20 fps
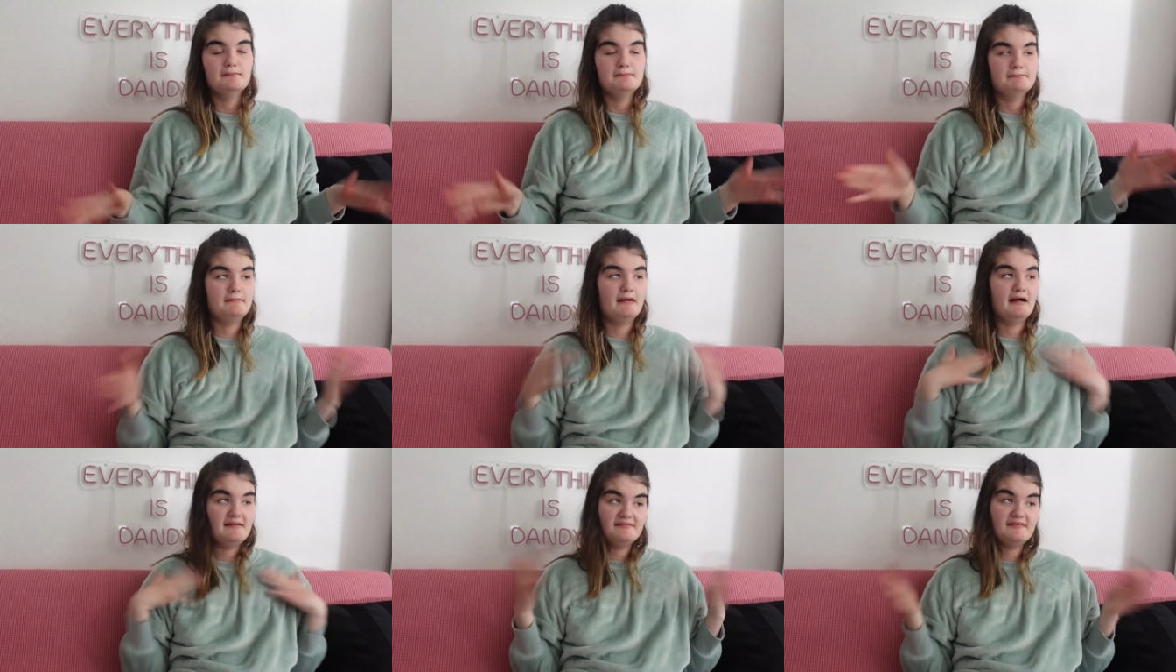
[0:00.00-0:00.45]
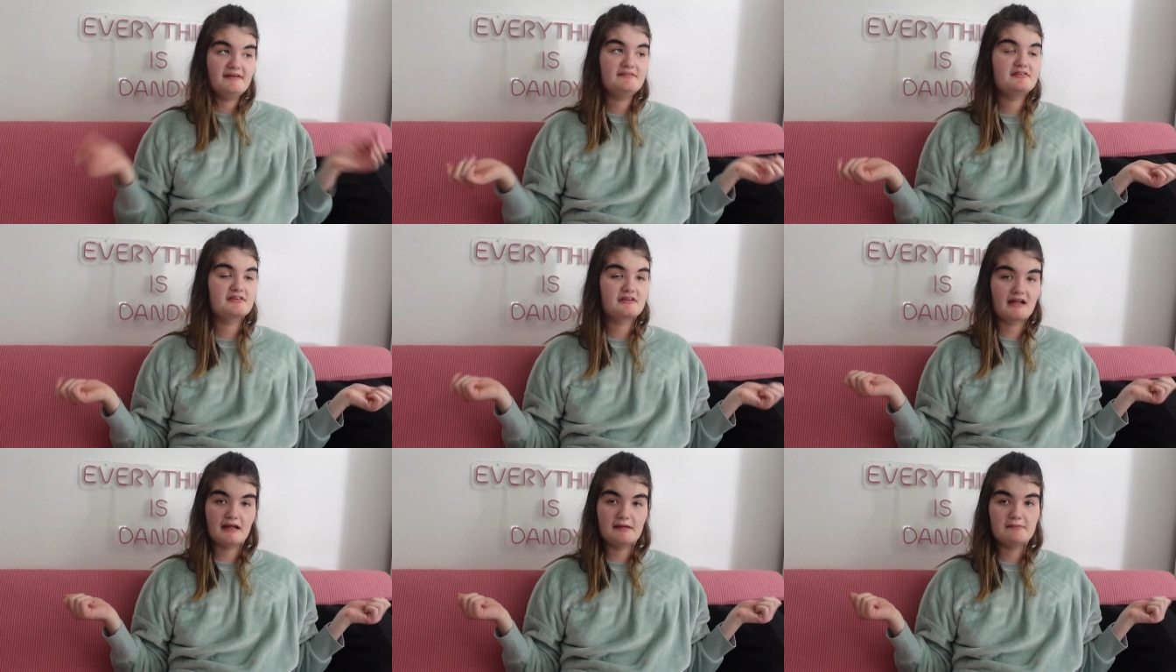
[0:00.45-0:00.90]
My
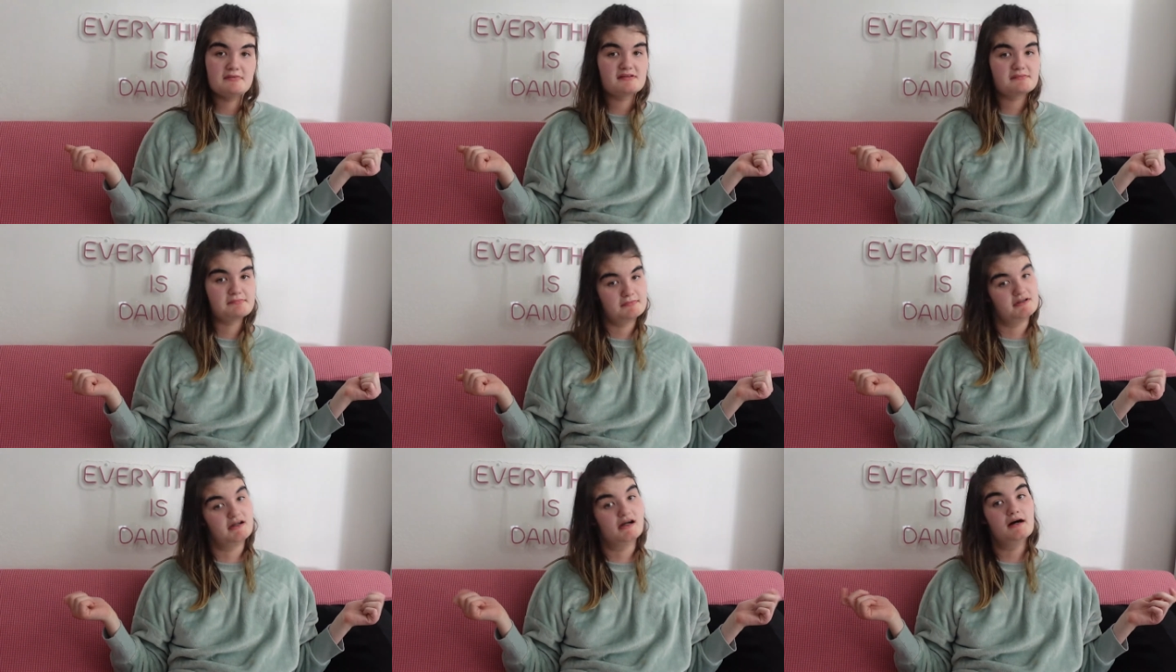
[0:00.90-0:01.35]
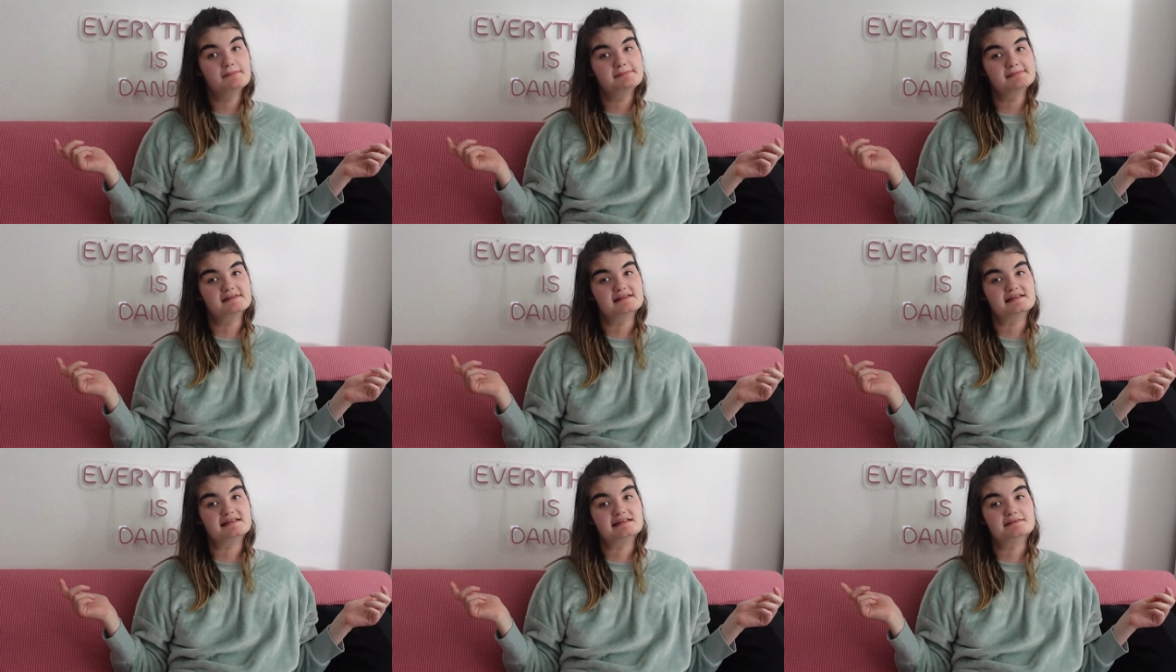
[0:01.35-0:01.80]
favorite game is
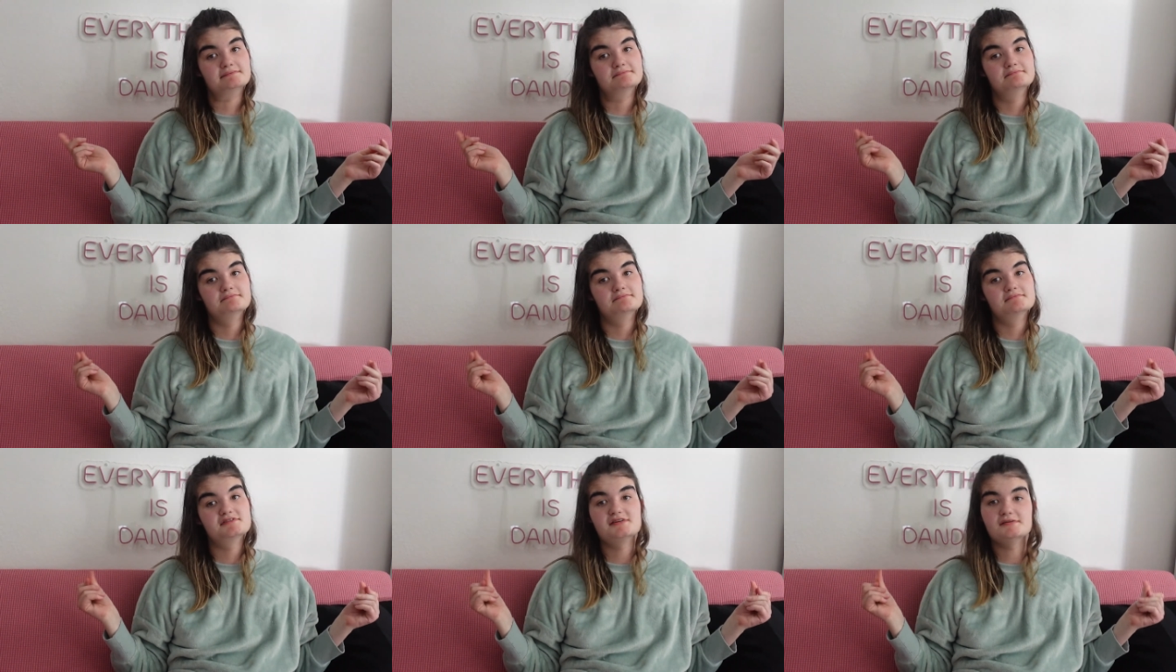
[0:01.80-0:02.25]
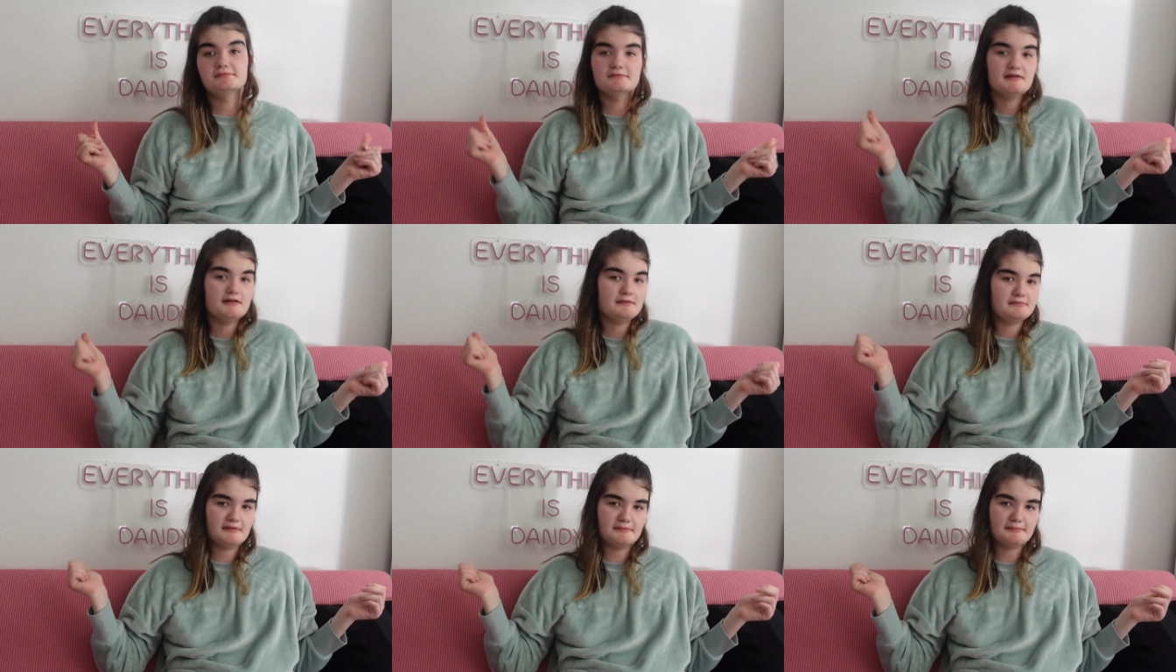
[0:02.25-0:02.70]
Monopoly.
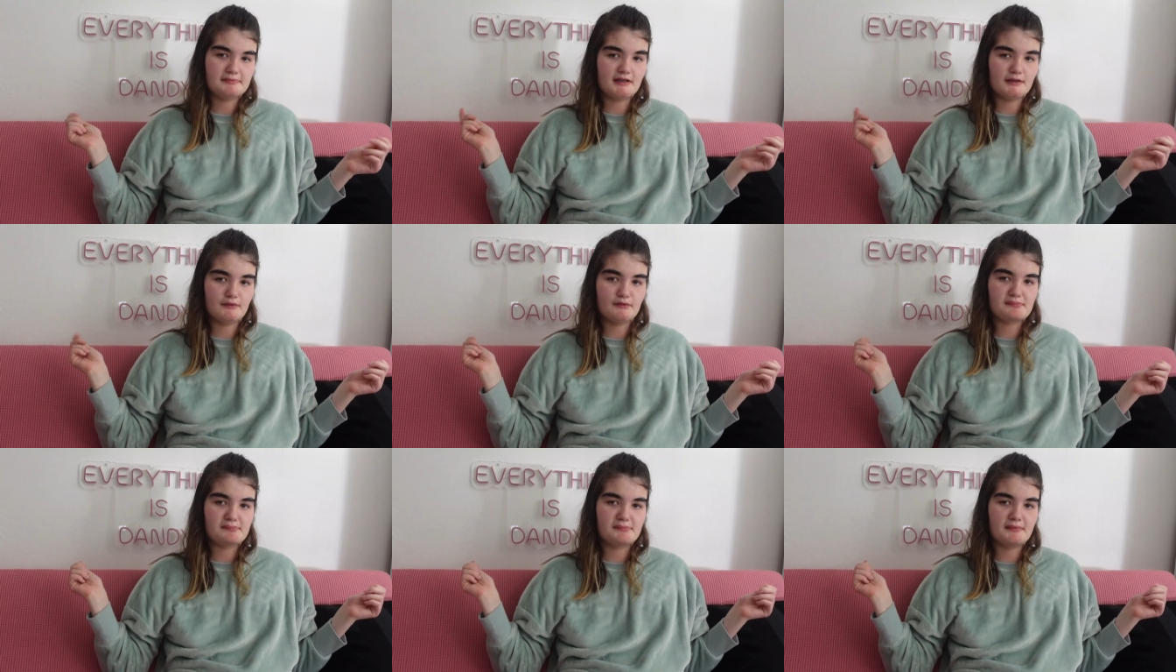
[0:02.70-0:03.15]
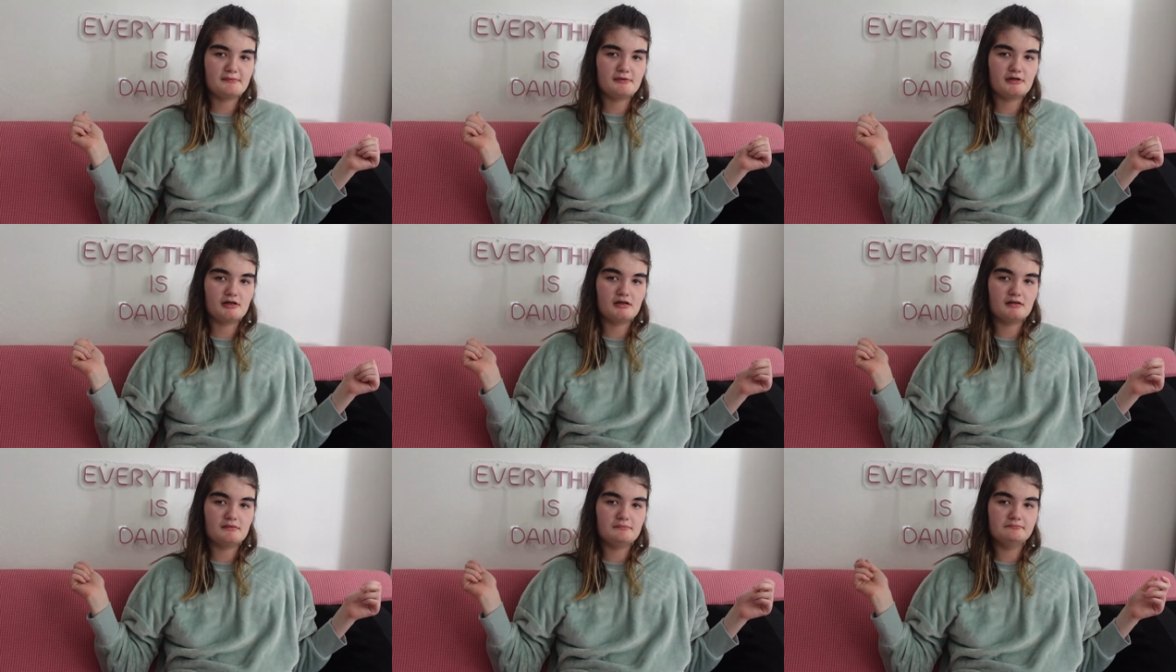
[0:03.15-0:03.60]
Sometimes I play with my
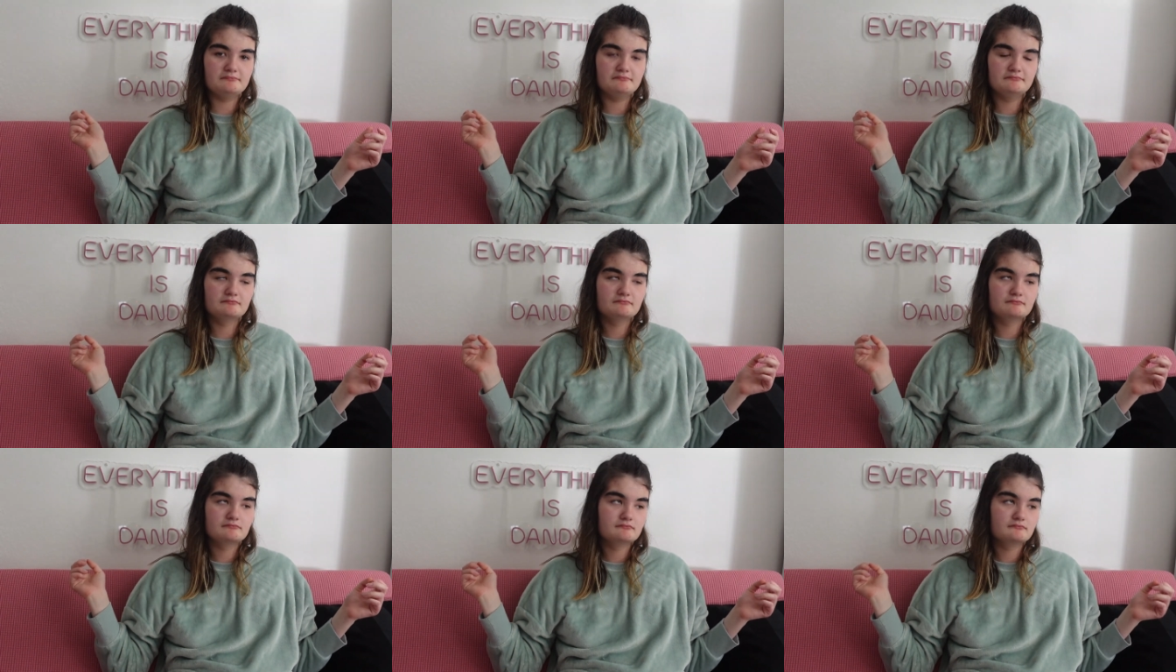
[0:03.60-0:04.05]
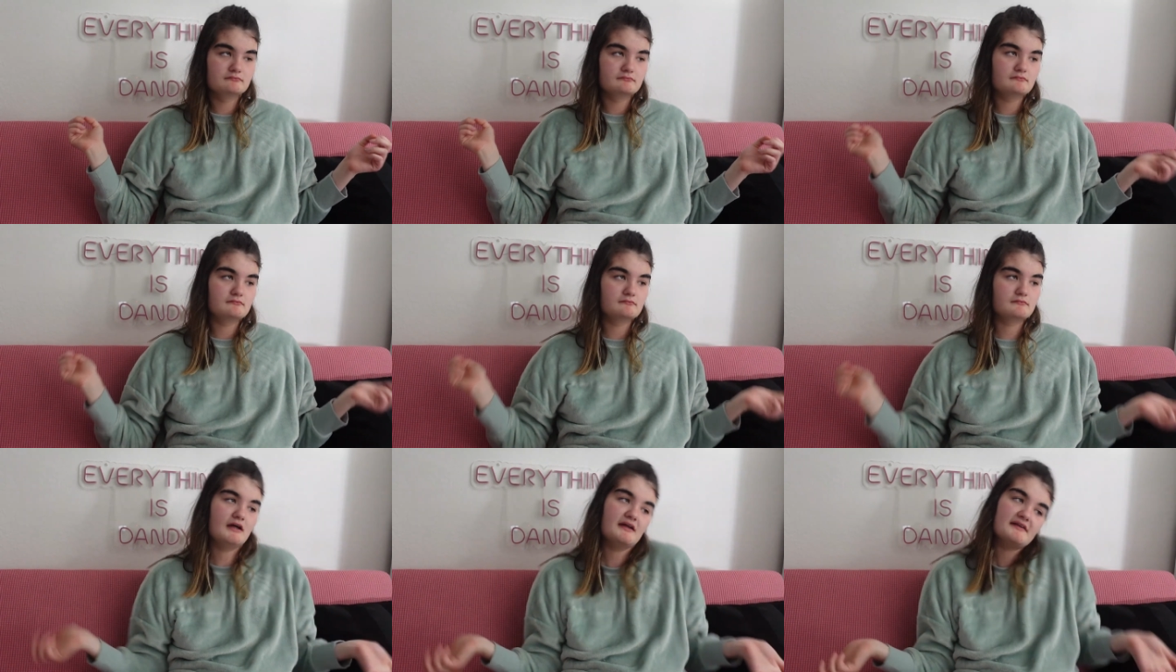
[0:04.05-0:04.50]
mom,
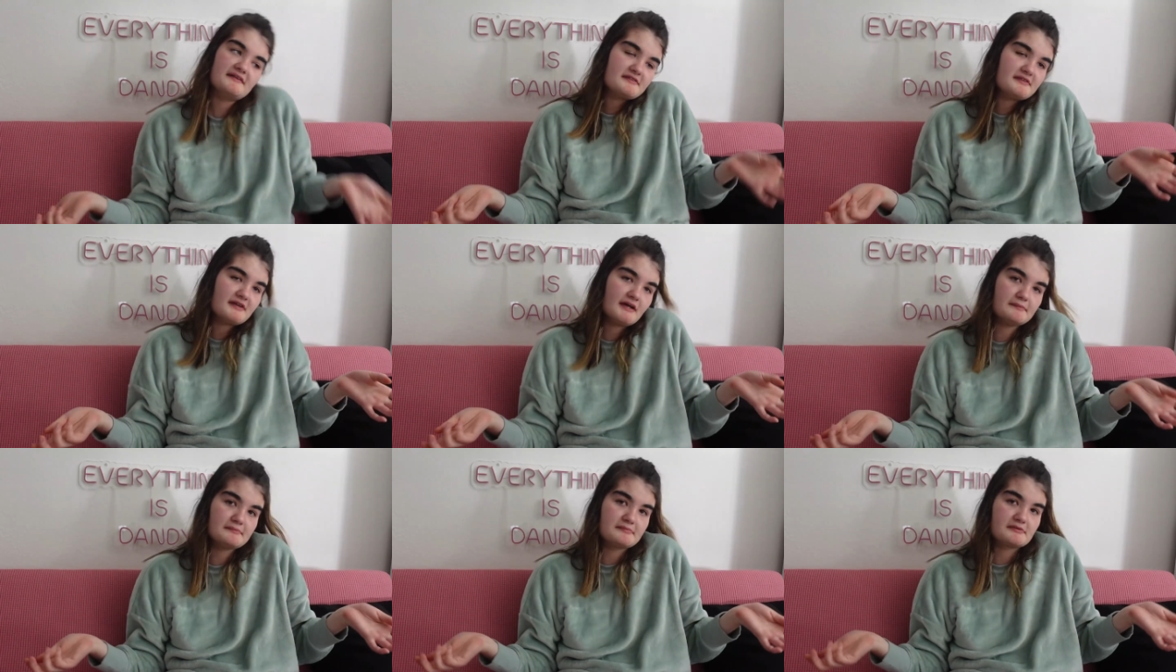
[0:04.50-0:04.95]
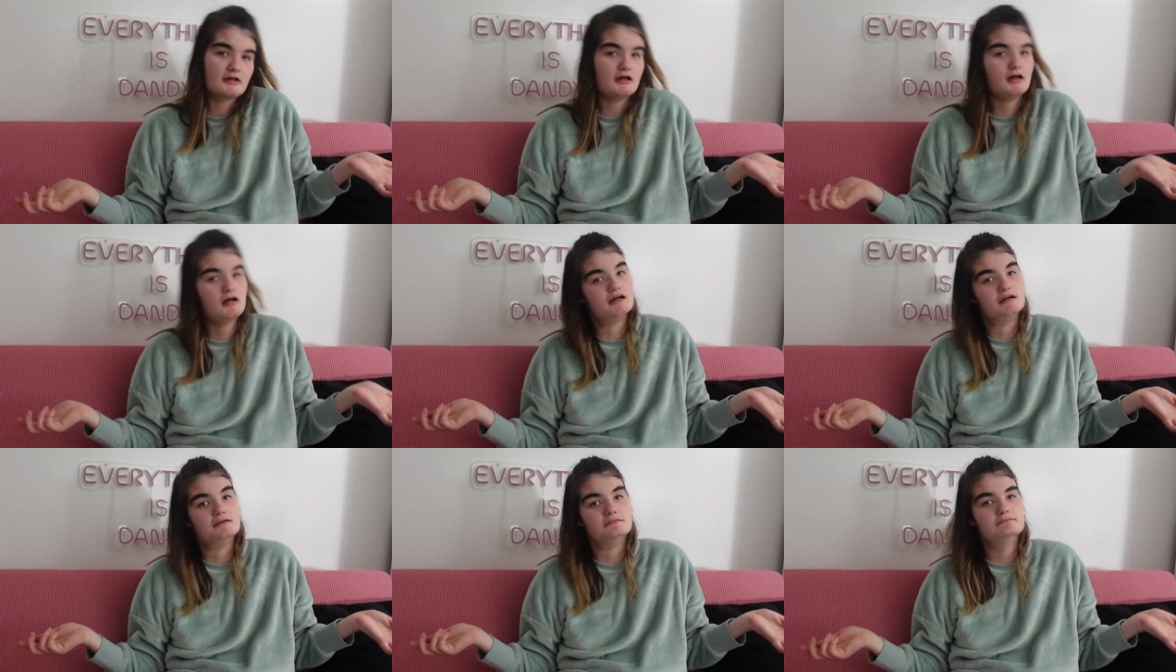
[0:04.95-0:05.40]
other times
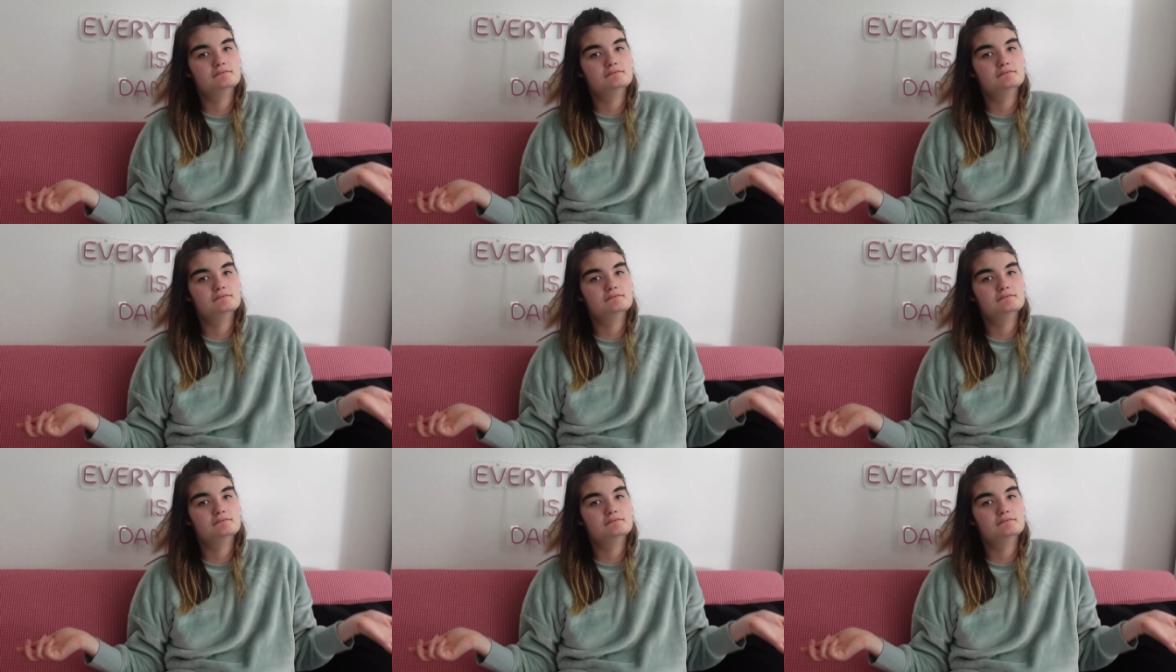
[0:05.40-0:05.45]
not.